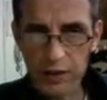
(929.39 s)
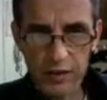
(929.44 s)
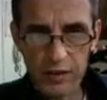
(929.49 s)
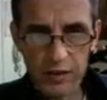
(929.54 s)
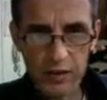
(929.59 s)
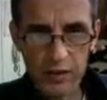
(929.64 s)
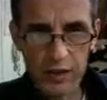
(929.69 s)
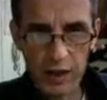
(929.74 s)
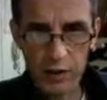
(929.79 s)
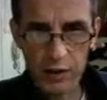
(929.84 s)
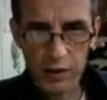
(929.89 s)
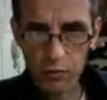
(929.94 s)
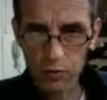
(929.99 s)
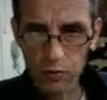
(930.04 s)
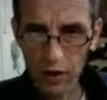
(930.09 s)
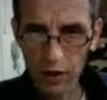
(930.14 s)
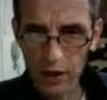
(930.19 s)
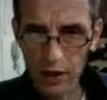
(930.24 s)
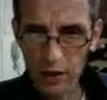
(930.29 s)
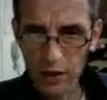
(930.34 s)
That's
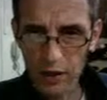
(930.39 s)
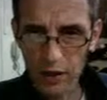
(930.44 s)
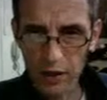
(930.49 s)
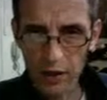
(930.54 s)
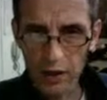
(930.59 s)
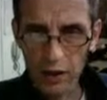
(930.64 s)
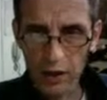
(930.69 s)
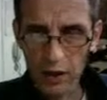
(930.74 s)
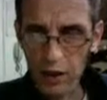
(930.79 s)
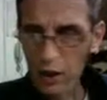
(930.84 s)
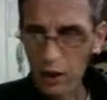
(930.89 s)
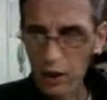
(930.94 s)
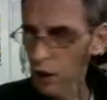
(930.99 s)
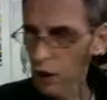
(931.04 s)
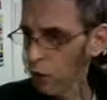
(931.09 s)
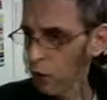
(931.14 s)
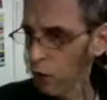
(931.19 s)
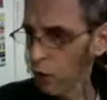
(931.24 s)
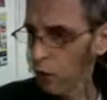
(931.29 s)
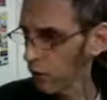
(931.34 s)
why
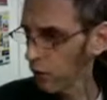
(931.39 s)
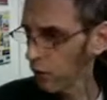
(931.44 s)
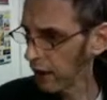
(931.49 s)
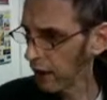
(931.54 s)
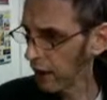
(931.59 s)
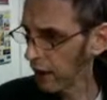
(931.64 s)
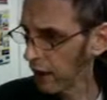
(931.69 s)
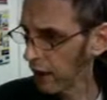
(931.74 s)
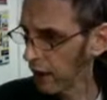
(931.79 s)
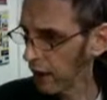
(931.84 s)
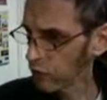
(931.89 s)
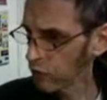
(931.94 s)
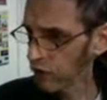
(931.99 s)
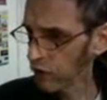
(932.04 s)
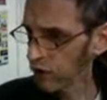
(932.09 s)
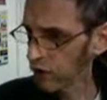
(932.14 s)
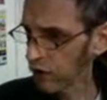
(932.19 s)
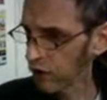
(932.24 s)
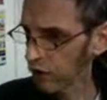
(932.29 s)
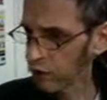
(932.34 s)
we like to give
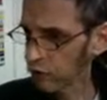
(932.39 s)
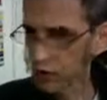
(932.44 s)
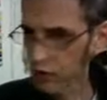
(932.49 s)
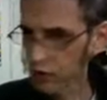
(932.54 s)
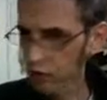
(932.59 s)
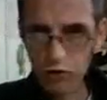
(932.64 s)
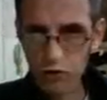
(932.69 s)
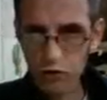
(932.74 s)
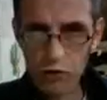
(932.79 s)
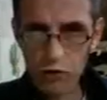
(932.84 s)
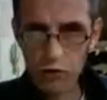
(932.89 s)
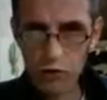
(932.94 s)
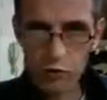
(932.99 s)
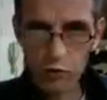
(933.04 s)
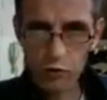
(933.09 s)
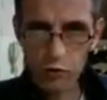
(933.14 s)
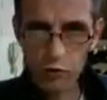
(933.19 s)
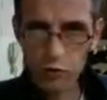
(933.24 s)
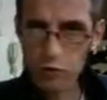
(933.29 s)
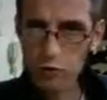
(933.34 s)
you this tool
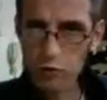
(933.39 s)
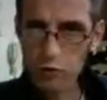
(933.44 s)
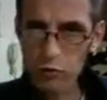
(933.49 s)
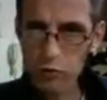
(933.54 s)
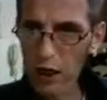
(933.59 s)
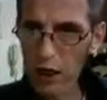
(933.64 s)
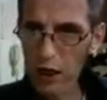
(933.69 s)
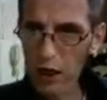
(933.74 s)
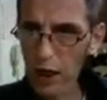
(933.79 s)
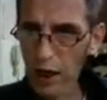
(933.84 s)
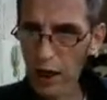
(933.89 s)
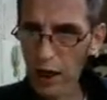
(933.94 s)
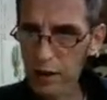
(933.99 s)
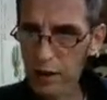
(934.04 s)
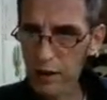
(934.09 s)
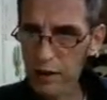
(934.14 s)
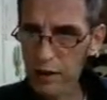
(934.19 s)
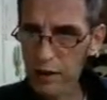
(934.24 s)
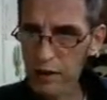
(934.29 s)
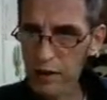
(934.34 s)
and
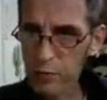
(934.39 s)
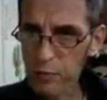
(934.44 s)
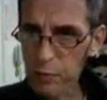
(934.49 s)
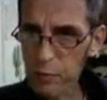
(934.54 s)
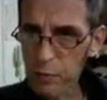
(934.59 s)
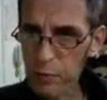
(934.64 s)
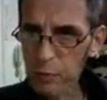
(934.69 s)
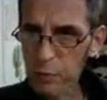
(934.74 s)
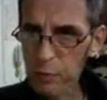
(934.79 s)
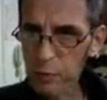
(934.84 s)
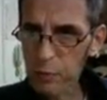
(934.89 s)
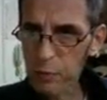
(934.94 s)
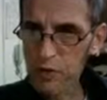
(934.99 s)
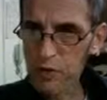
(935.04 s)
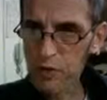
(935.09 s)
these maps